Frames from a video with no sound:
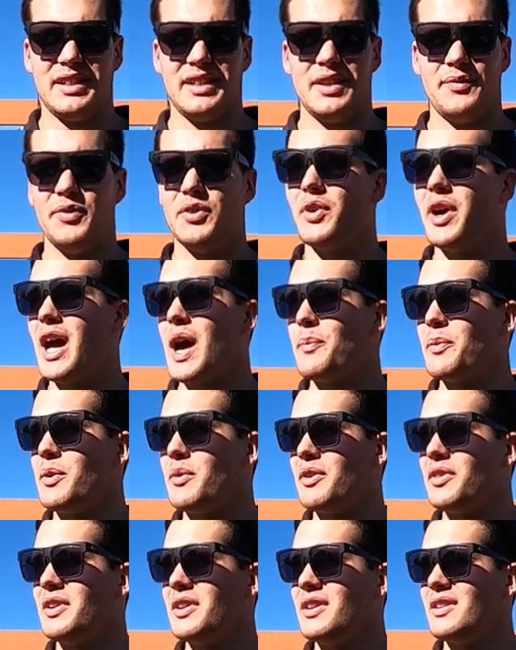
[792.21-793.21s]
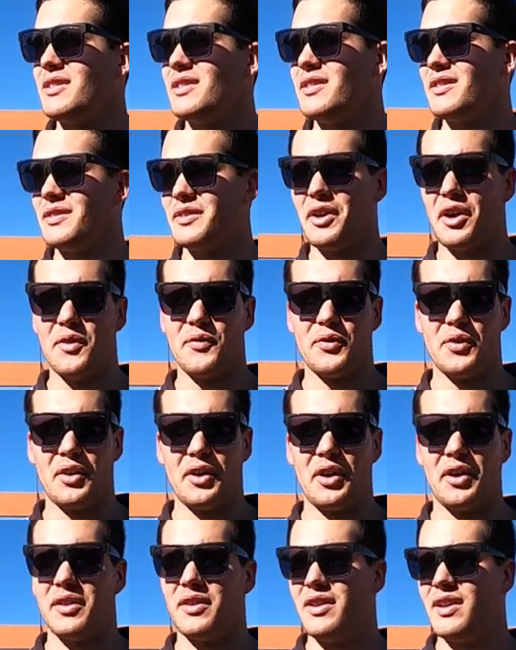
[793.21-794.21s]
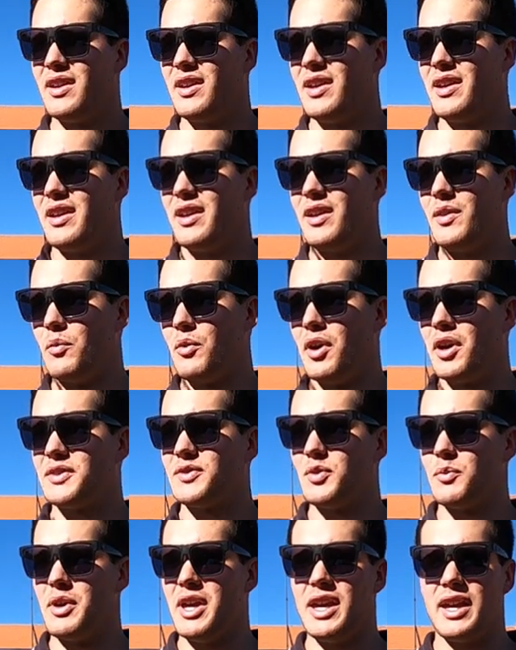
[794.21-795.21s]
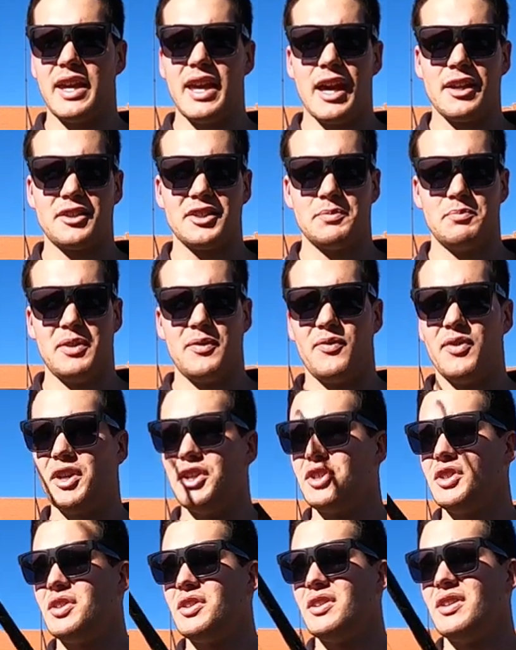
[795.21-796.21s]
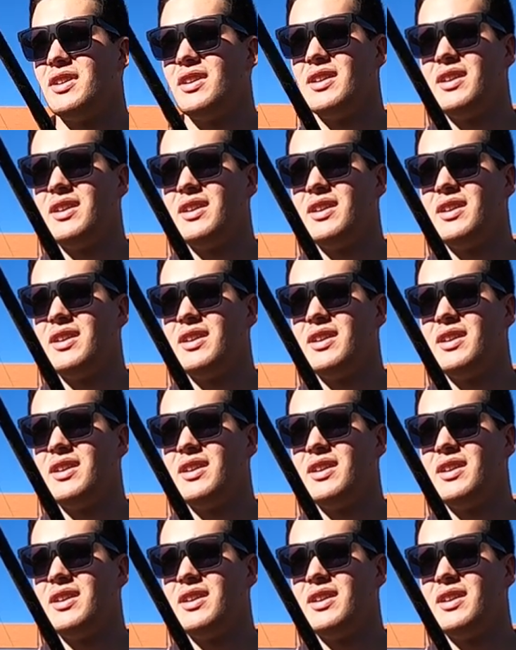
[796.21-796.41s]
If you're happy with it, go for it. It works for me, it catches me fish.